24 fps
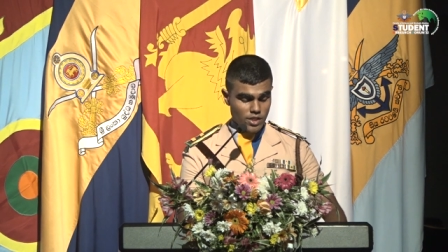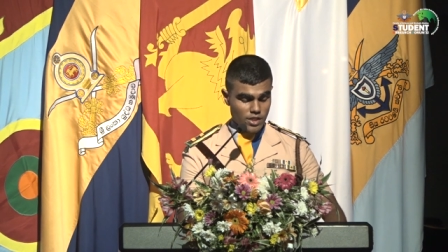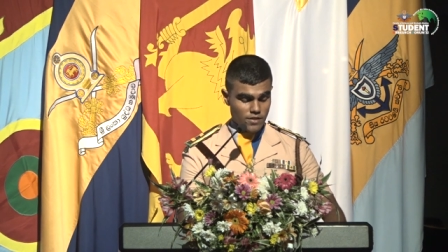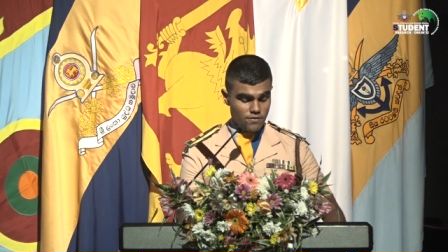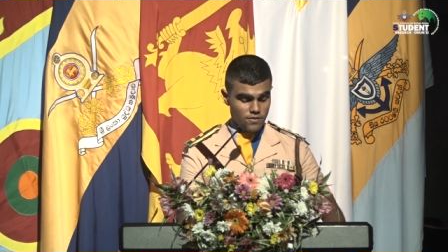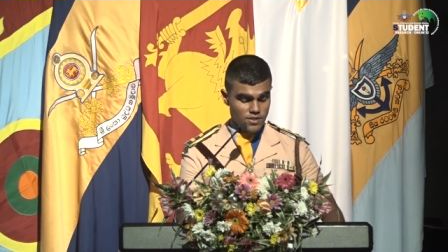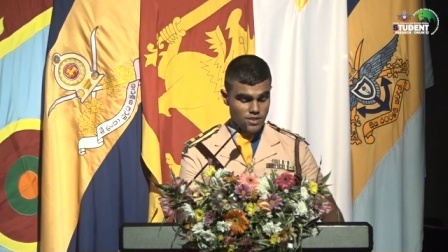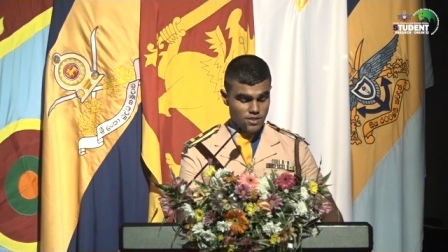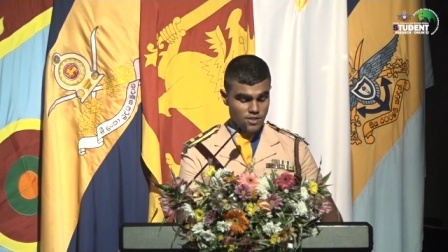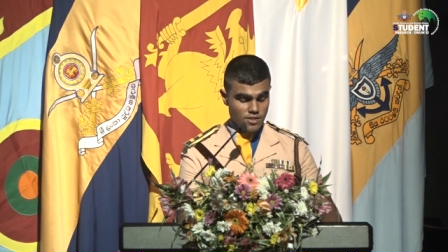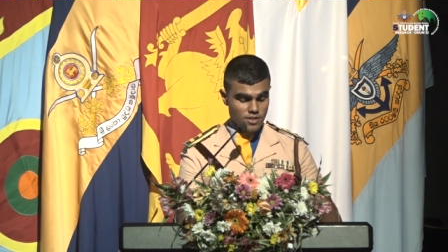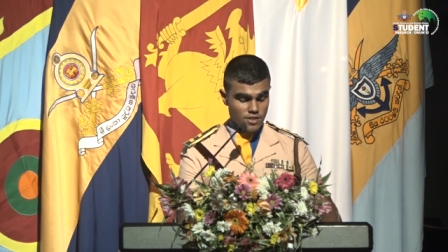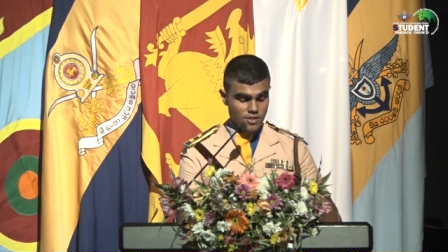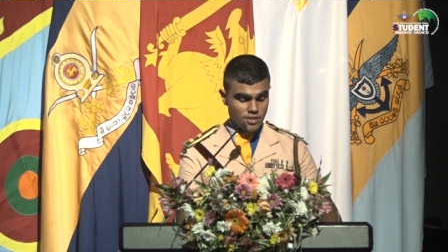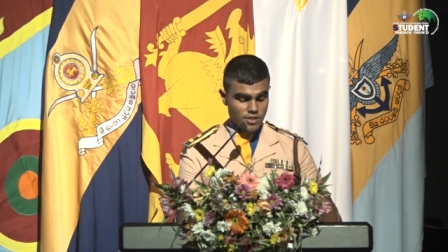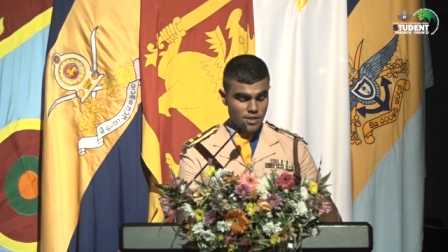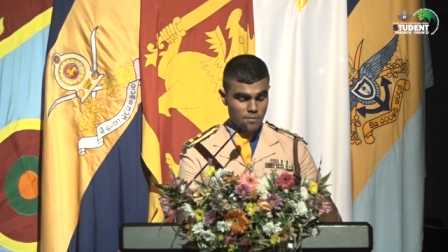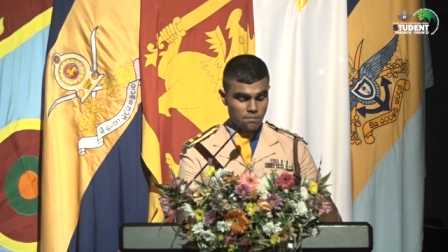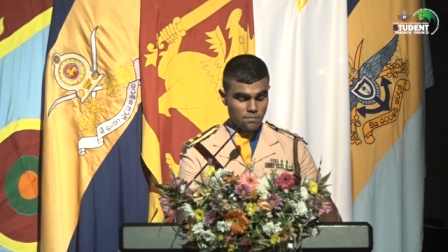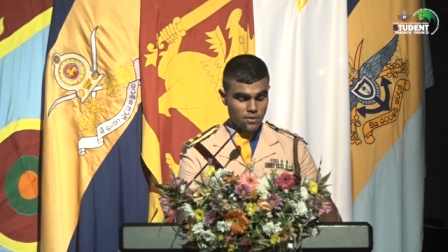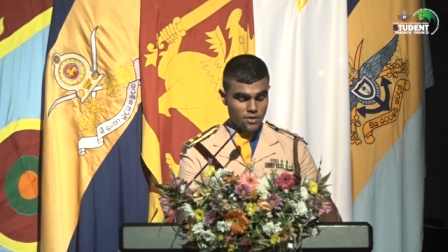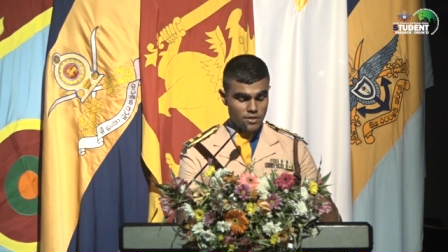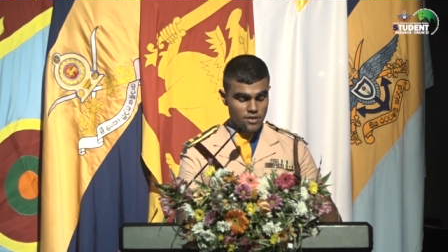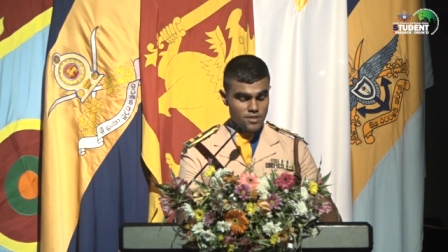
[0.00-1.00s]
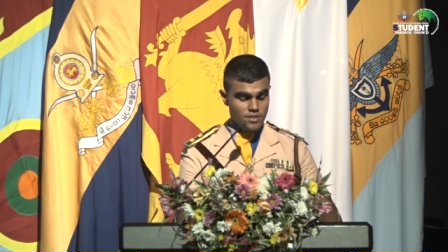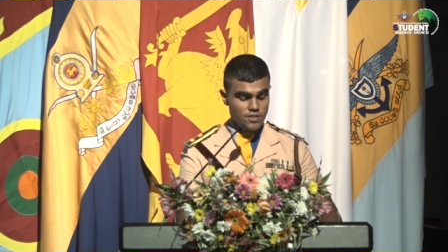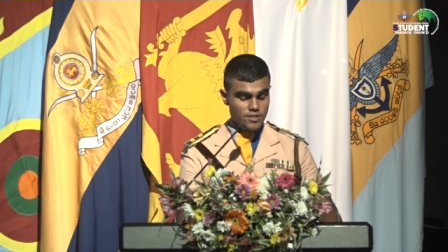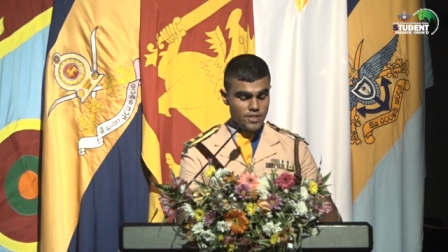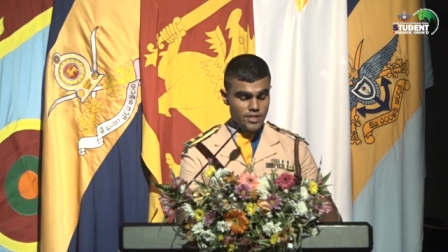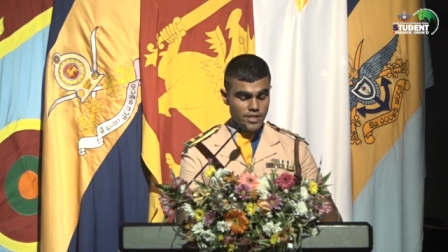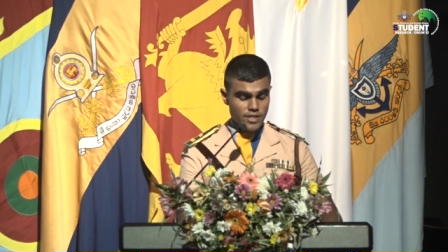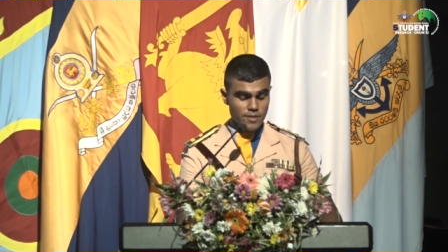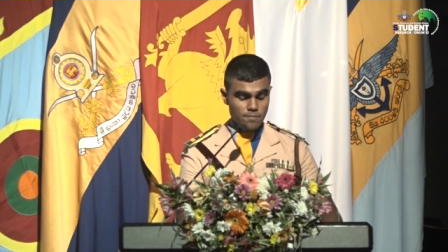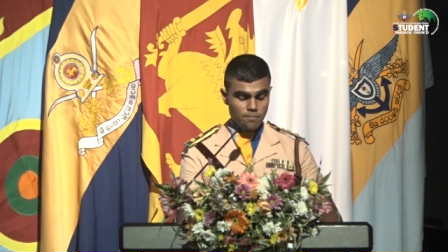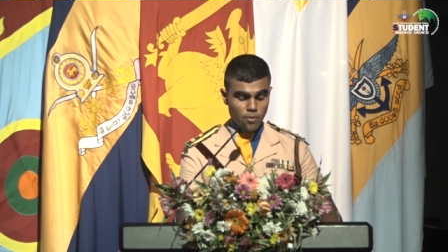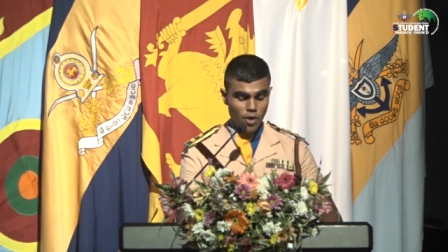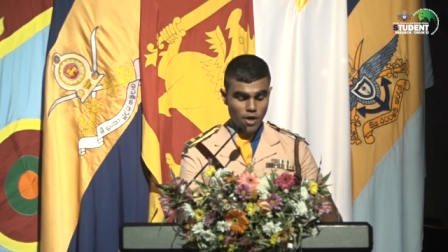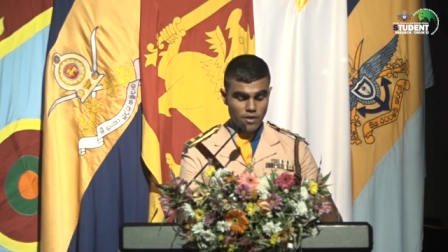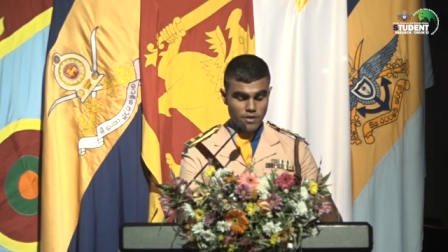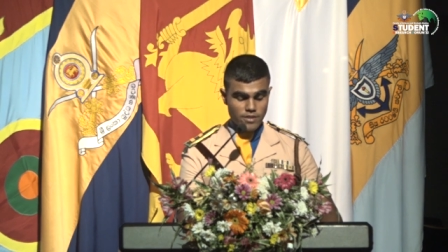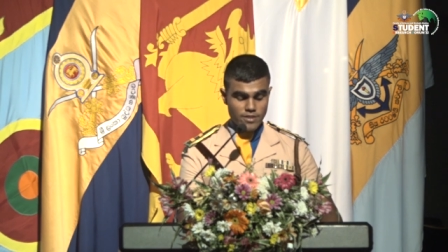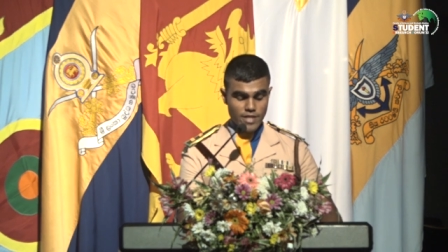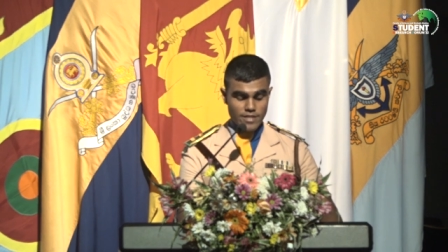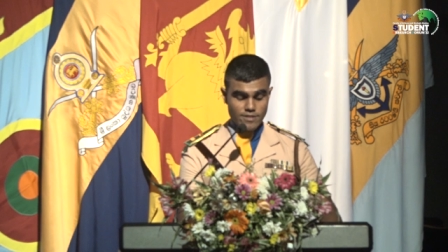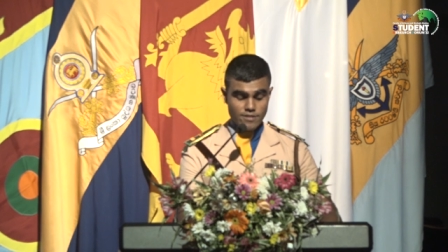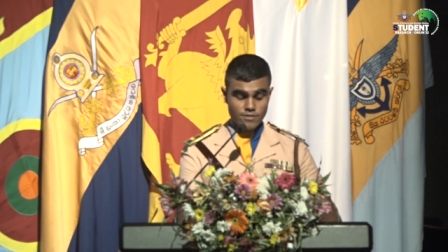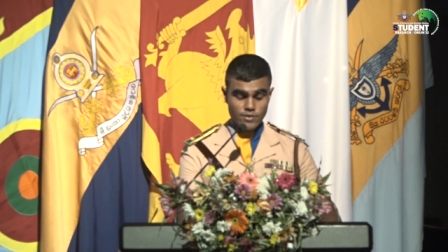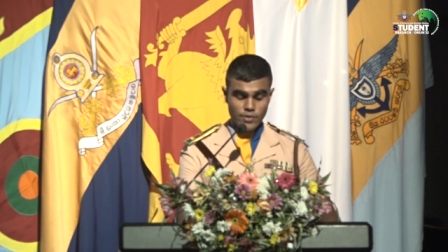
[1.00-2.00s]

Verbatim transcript: he was contemporaneously appointed as